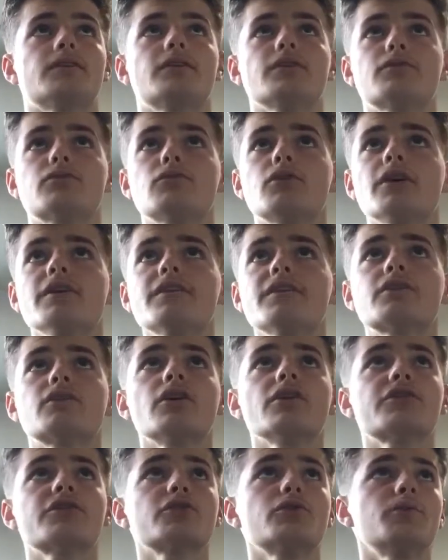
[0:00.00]
Just right
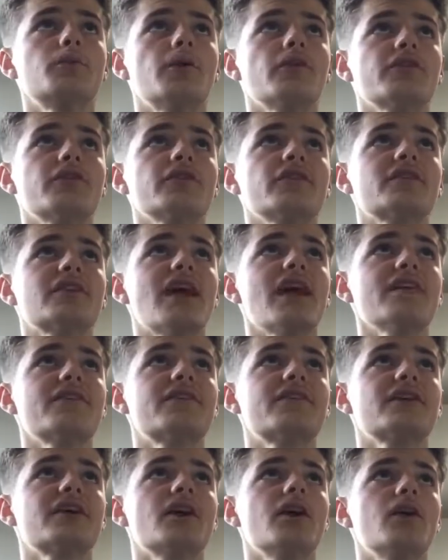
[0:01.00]
across, Sean Morrison just
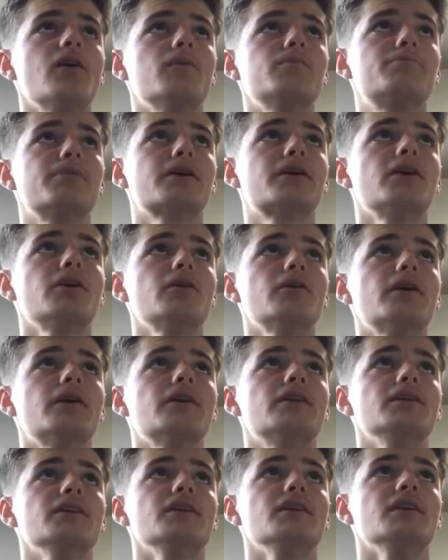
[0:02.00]
lets it go, and
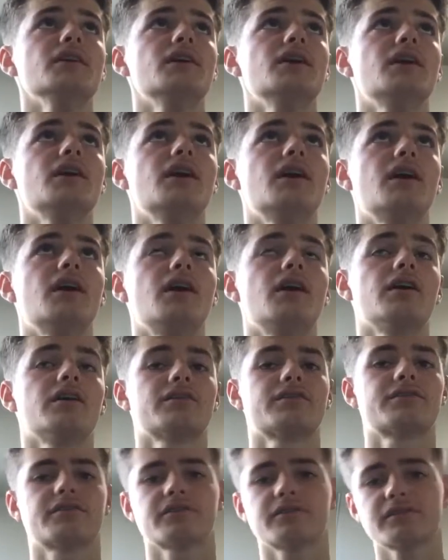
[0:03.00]
Bakuna, oh,
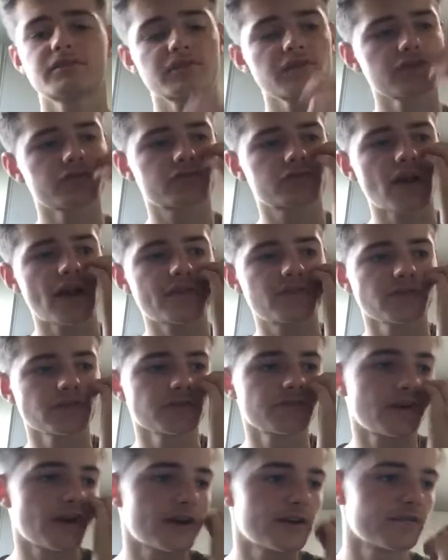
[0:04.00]
it's just dreadful
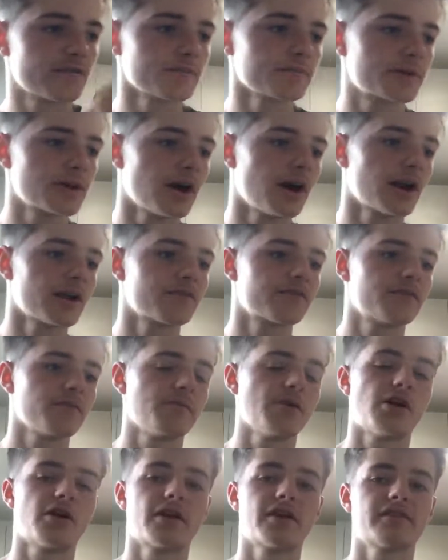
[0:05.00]
defending from Cardiff, to
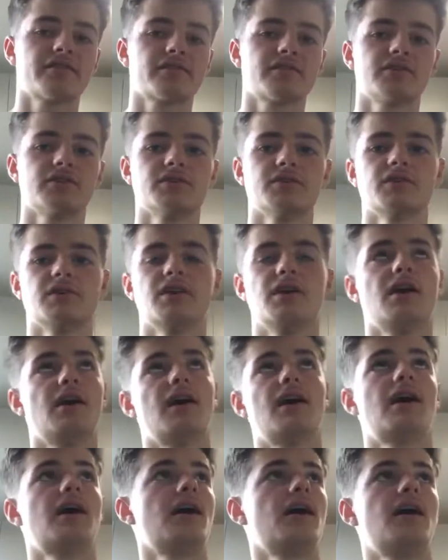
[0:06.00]
be honest.
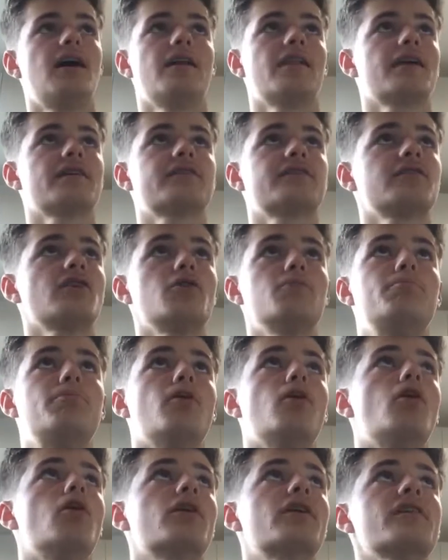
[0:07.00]
That's so
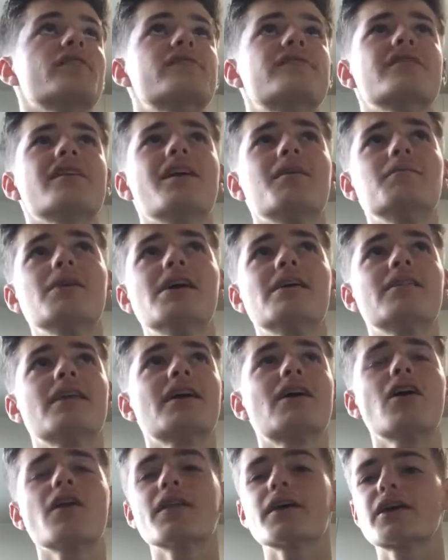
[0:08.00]
poor. I mean, they
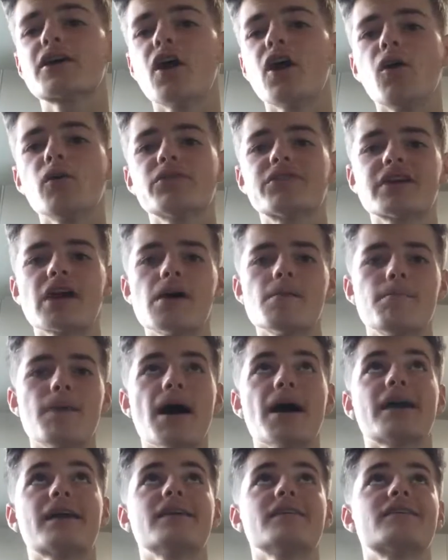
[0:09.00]
got the goal to get
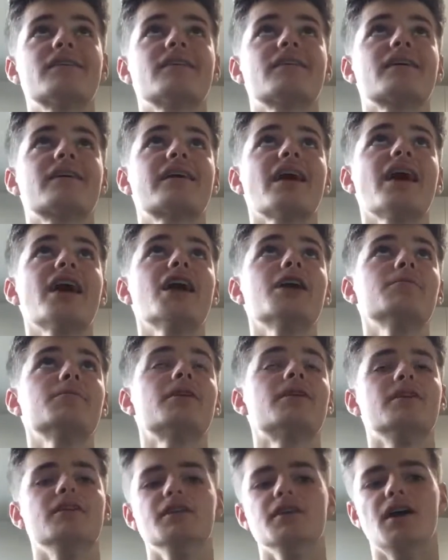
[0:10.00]
back into the game, and
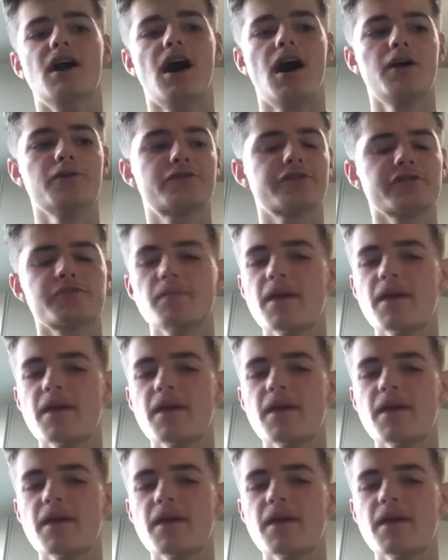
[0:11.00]
I was just